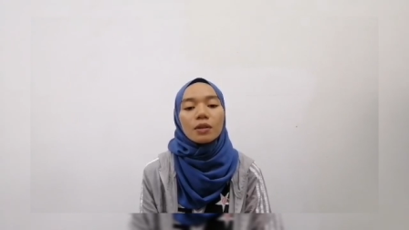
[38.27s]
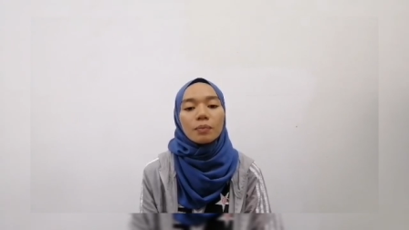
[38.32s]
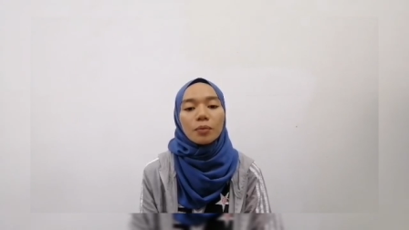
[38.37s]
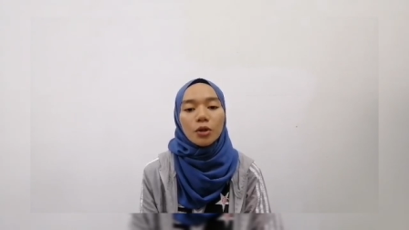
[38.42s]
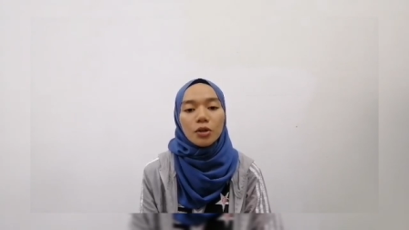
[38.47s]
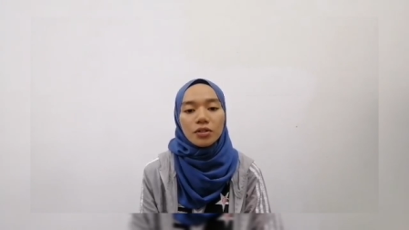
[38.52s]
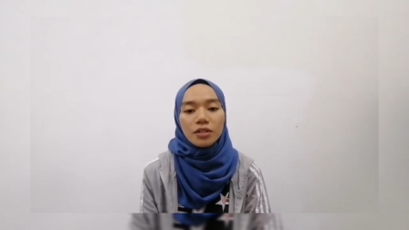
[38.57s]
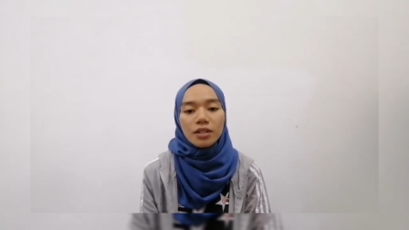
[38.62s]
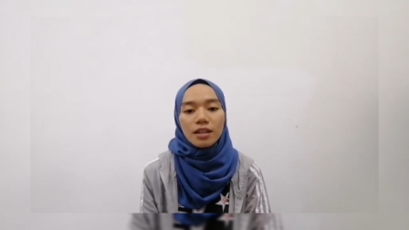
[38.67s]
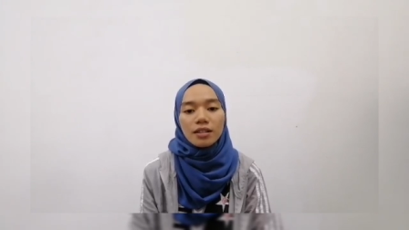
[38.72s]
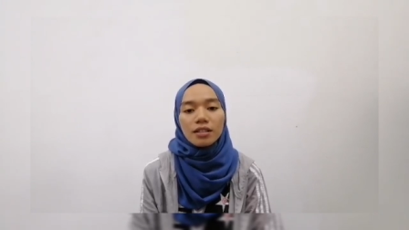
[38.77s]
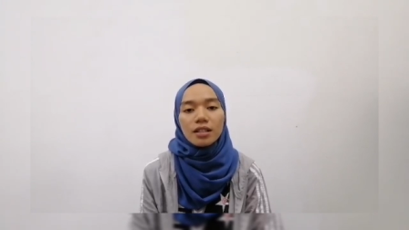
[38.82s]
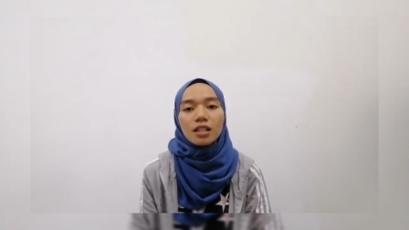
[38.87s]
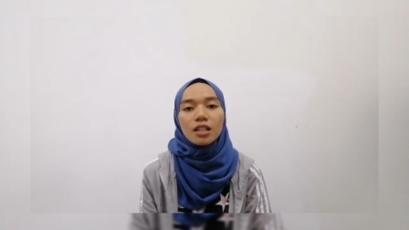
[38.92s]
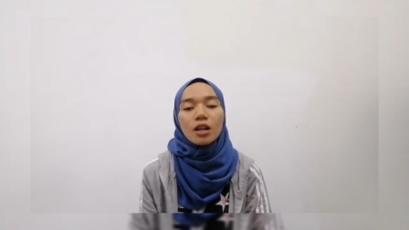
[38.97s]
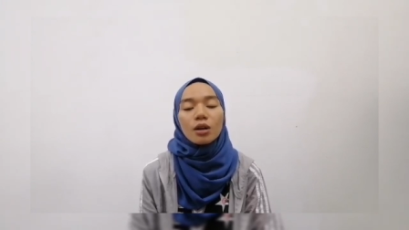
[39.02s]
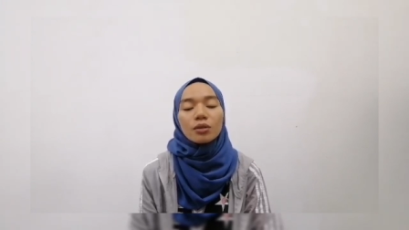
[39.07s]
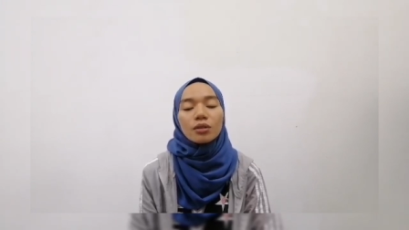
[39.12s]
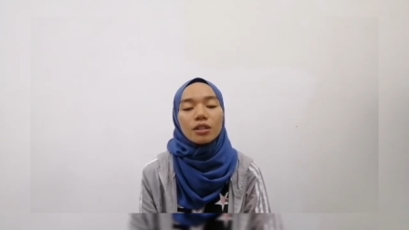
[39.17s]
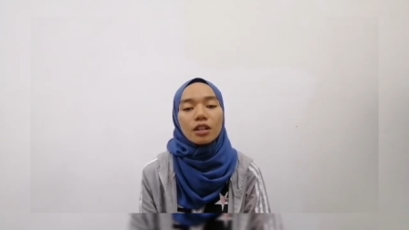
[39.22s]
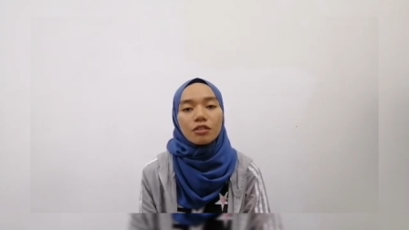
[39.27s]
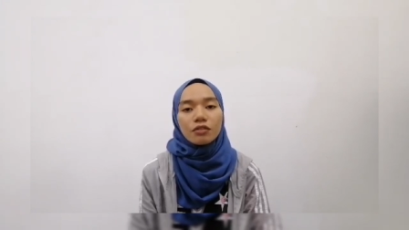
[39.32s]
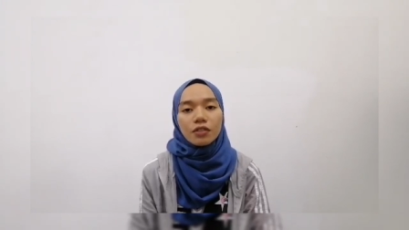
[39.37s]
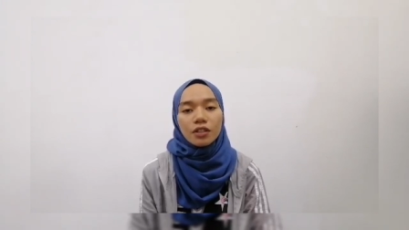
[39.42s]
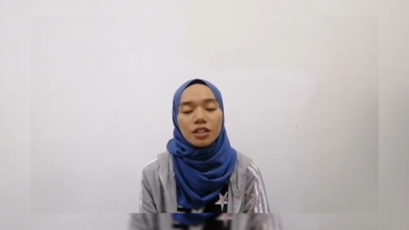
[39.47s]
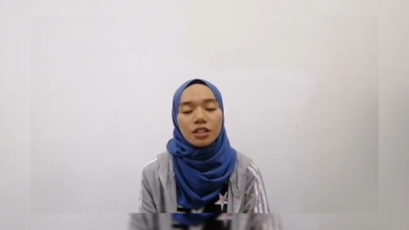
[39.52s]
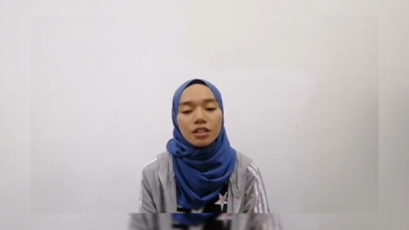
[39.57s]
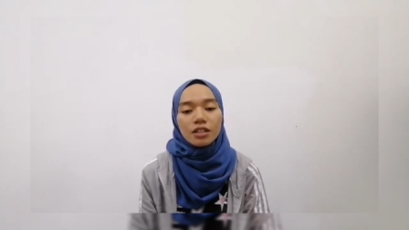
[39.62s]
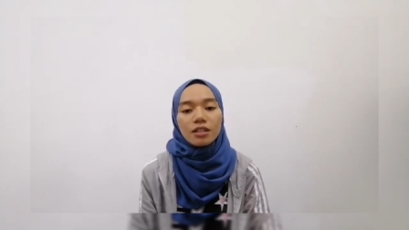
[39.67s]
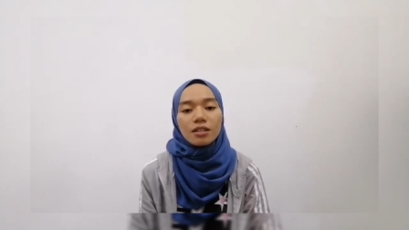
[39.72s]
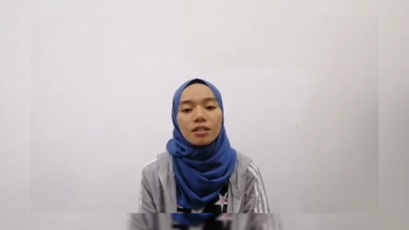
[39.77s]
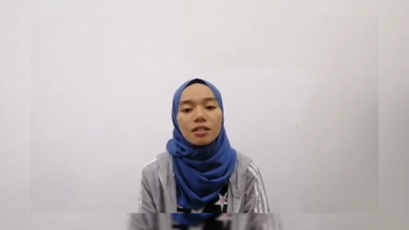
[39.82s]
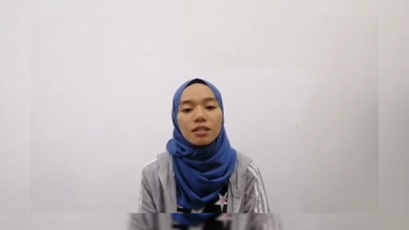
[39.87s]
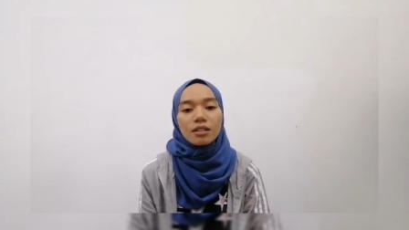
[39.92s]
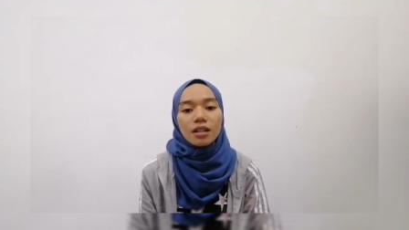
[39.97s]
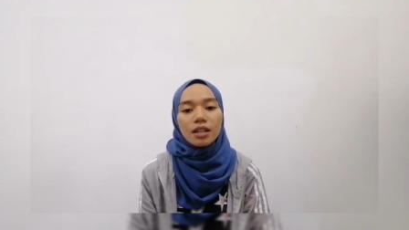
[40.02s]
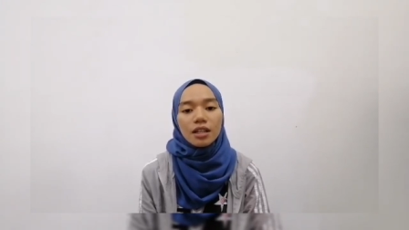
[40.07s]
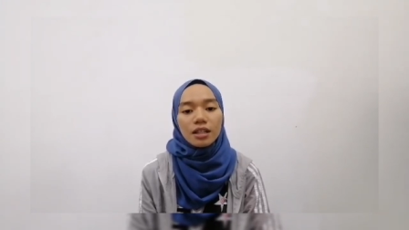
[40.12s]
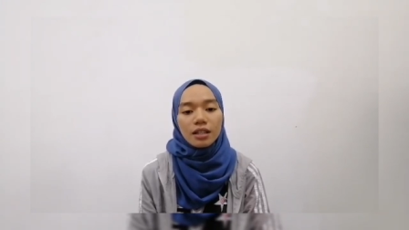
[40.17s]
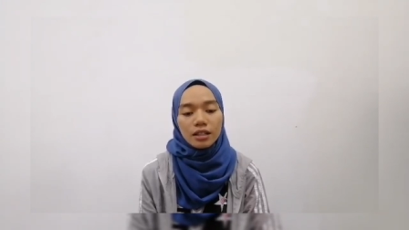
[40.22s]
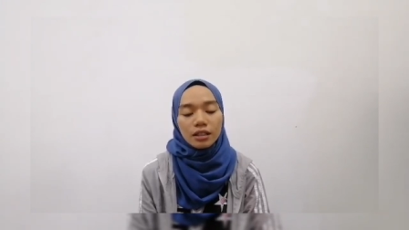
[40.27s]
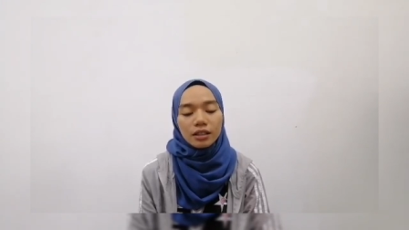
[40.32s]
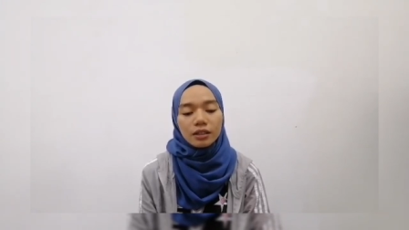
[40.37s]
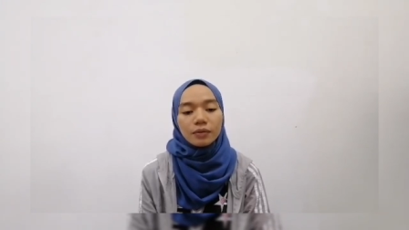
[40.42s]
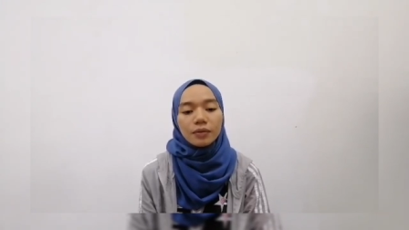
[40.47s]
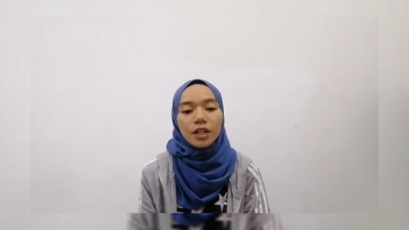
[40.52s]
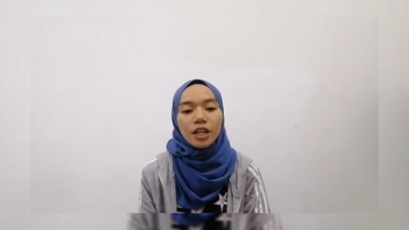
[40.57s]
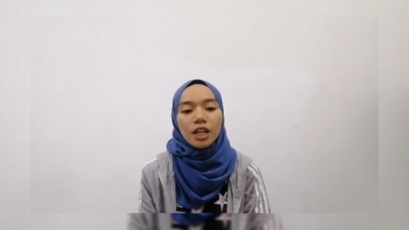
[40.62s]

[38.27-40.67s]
processes along the refrigerant cycle.